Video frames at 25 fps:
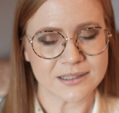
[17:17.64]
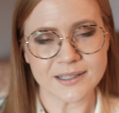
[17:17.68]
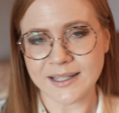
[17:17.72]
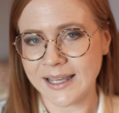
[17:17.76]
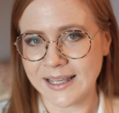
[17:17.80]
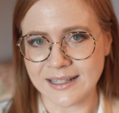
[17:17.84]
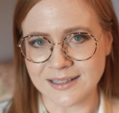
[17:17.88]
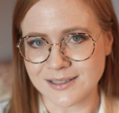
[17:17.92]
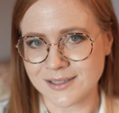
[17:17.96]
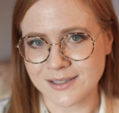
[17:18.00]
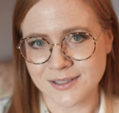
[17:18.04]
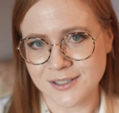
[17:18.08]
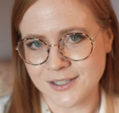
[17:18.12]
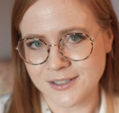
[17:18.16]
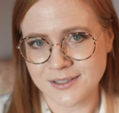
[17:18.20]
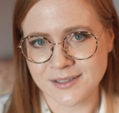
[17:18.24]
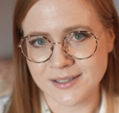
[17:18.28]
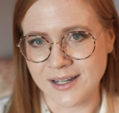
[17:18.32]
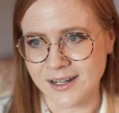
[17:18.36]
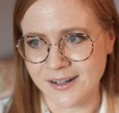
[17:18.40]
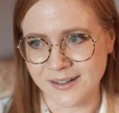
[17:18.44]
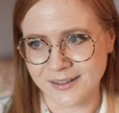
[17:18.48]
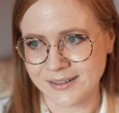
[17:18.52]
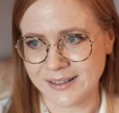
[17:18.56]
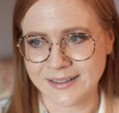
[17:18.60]
it's just
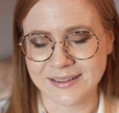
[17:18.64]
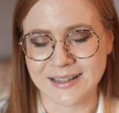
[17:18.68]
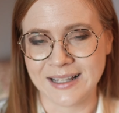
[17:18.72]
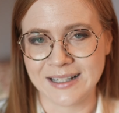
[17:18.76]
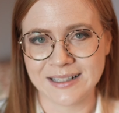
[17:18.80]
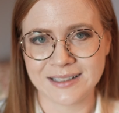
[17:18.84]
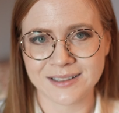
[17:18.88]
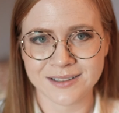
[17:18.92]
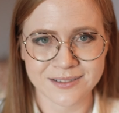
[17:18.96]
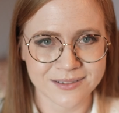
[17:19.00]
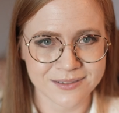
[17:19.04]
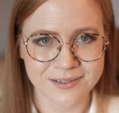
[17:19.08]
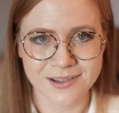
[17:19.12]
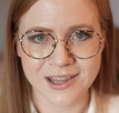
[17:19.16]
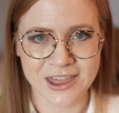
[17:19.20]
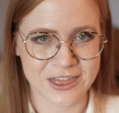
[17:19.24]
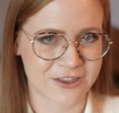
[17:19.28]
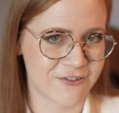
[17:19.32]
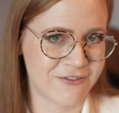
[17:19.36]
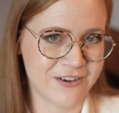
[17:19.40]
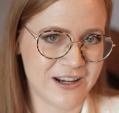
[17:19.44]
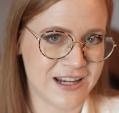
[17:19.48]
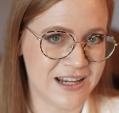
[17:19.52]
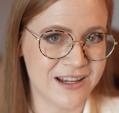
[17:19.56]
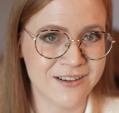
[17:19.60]
dark at like
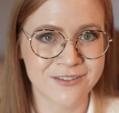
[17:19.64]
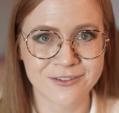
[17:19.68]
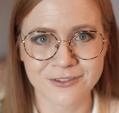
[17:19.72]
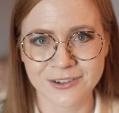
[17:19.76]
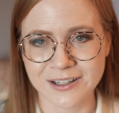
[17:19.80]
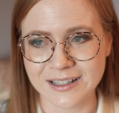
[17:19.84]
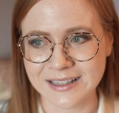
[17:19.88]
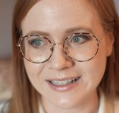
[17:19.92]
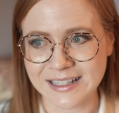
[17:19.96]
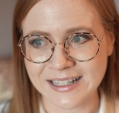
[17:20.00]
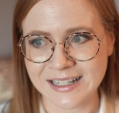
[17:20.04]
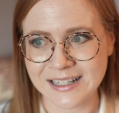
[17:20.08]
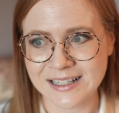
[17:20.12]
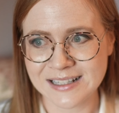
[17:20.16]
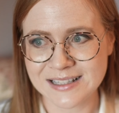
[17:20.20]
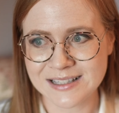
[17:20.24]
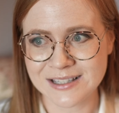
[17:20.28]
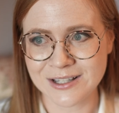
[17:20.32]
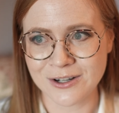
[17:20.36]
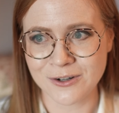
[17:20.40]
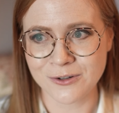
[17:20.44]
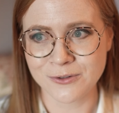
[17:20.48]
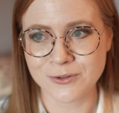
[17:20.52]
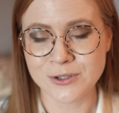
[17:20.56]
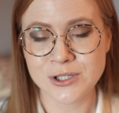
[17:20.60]
3, really,
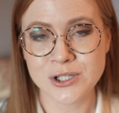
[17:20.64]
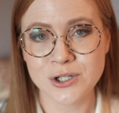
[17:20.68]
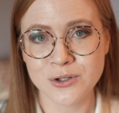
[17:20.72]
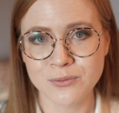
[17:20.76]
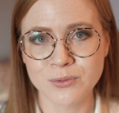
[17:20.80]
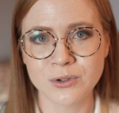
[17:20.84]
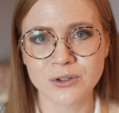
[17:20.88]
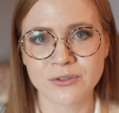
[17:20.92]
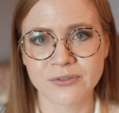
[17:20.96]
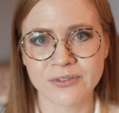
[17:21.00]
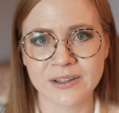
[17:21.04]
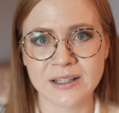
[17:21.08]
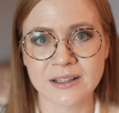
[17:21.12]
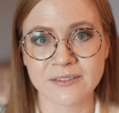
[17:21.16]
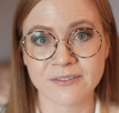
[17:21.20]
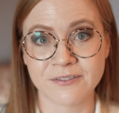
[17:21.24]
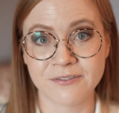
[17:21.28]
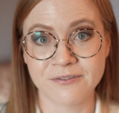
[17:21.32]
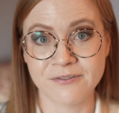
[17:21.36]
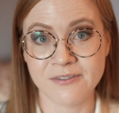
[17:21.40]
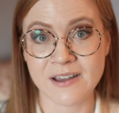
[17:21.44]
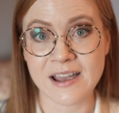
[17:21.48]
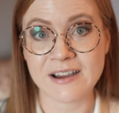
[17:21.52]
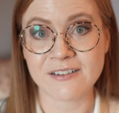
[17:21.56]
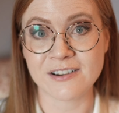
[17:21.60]
so you would feel
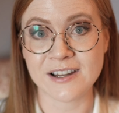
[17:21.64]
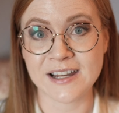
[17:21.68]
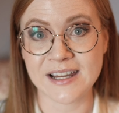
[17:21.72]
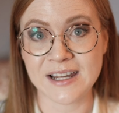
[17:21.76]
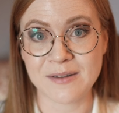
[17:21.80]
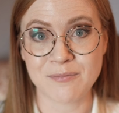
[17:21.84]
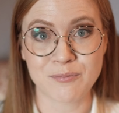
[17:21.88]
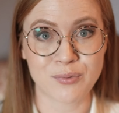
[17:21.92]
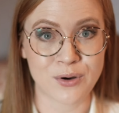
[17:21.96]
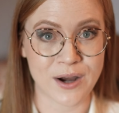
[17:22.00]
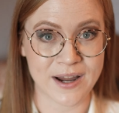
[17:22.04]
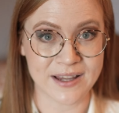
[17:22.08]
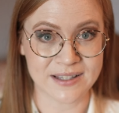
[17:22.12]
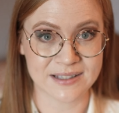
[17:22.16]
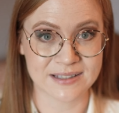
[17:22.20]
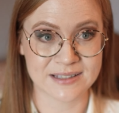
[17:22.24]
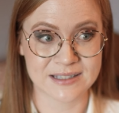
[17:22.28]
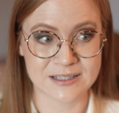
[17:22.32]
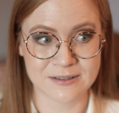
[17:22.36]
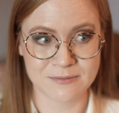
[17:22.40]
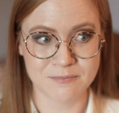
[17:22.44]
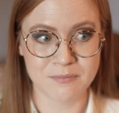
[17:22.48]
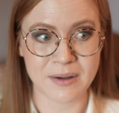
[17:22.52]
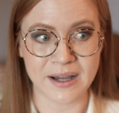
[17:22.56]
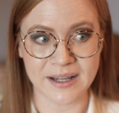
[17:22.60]
very
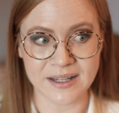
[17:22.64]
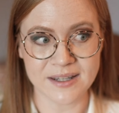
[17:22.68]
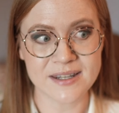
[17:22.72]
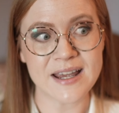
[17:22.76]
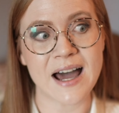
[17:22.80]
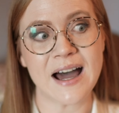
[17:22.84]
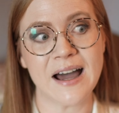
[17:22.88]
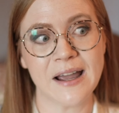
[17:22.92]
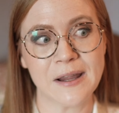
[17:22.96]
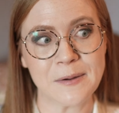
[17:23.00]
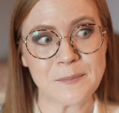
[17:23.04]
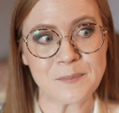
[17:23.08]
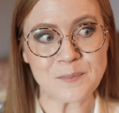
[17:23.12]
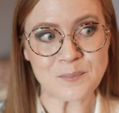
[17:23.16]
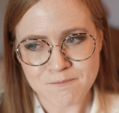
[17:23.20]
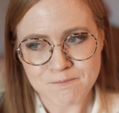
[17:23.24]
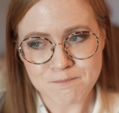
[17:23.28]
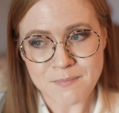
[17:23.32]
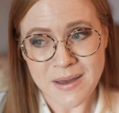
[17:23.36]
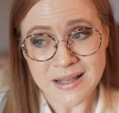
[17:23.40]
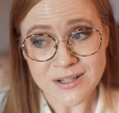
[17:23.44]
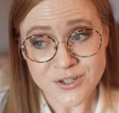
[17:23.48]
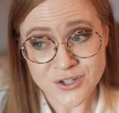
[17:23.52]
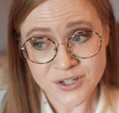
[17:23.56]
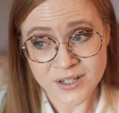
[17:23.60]
pressed by time.
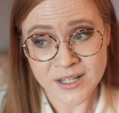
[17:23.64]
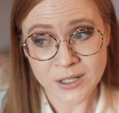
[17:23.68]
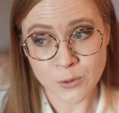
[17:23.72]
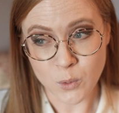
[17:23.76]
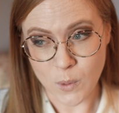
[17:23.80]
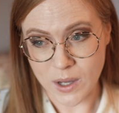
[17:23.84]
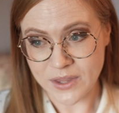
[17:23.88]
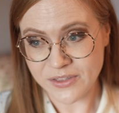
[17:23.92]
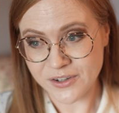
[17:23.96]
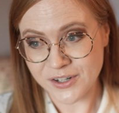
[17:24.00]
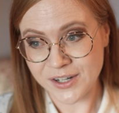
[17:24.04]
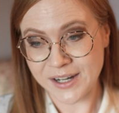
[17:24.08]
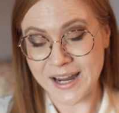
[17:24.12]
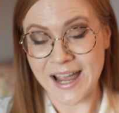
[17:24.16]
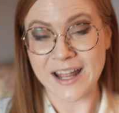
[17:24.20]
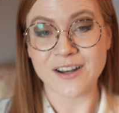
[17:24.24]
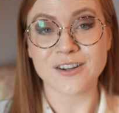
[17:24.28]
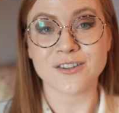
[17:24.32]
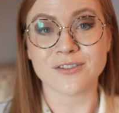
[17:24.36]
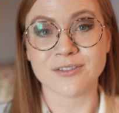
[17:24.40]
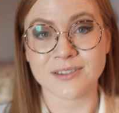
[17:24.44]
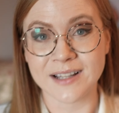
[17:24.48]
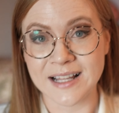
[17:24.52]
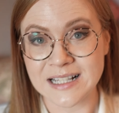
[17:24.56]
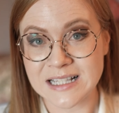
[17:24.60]
Mentioning weather kind
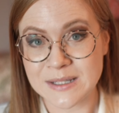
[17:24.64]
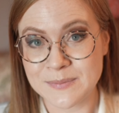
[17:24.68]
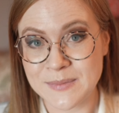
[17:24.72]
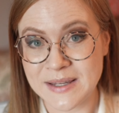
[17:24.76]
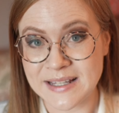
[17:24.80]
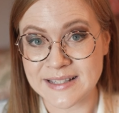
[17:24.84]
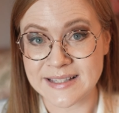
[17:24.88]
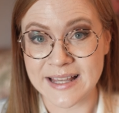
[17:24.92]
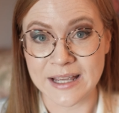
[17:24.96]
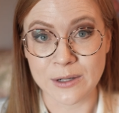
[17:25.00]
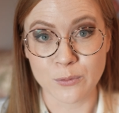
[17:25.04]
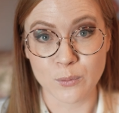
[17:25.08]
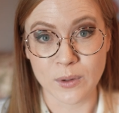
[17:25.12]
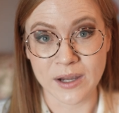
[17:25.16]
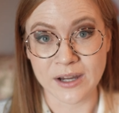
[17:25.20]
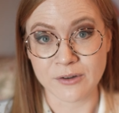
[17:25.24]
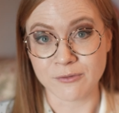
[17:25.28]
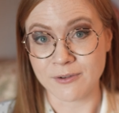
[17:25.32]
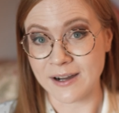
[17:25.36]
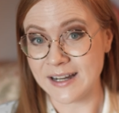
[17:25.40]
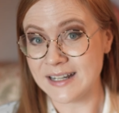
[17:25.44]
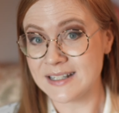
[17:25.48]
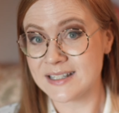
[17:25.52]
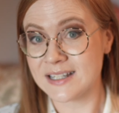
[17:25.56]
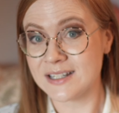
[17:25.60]
of lets me segue
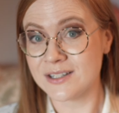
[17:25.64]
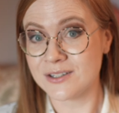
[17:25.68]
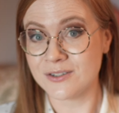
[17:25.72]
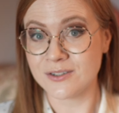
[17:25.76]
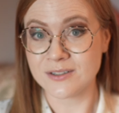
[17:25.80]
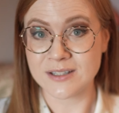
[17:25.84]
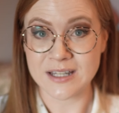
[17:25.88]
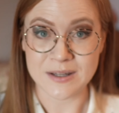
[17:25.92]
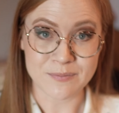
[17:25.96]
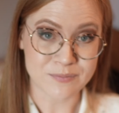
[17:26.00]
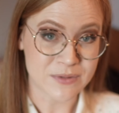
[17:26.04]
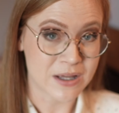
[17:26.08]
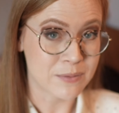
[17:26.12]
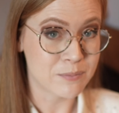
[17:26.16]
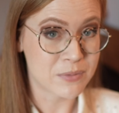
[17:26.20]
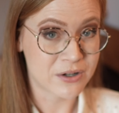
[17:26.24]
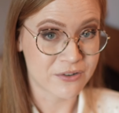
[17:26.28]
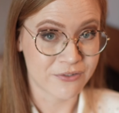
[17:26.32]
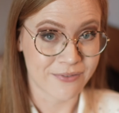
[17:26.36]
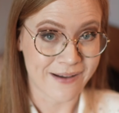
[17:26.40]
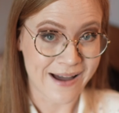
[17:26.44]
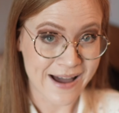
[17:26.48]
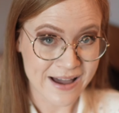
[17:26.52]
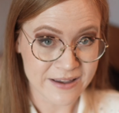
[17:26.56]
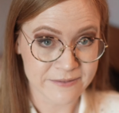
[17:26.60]
right into tip number
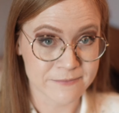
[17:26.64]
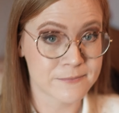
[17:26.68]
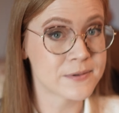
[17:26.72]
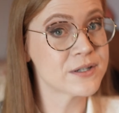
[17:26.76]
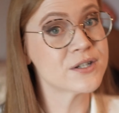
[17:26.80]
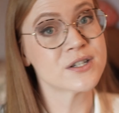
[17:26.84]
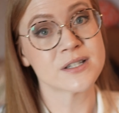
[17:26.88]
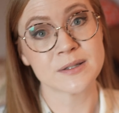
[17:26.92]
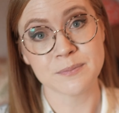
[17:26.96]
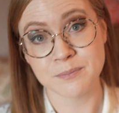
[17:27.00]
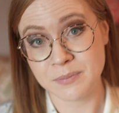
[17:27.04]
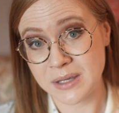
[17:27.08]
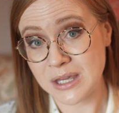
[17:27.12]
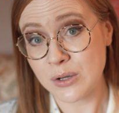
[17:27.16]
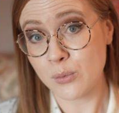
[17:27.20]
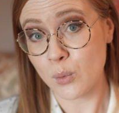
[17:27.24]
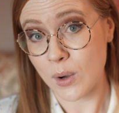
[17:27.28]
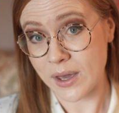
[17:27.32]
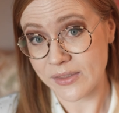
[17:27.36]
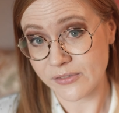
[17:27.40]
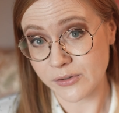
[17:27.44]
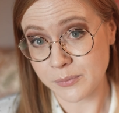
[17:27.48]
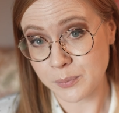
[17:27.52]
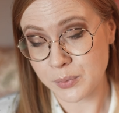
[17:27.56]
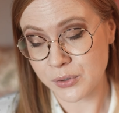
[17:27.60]
5, which is be
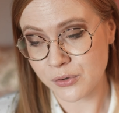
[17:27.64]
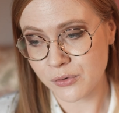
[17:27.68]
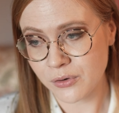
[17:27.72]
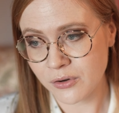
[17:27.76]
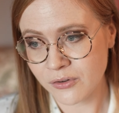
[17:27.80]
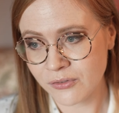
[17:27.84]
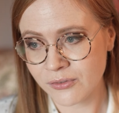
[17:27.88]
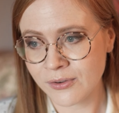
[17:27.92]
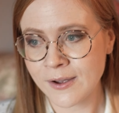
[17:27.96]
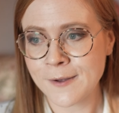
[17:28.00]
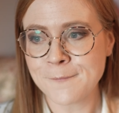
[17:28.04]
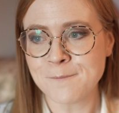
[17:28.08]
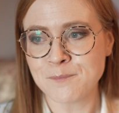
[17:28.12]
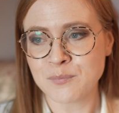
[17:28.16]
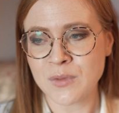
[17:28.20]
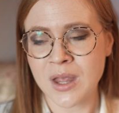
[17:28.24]
weatherproof.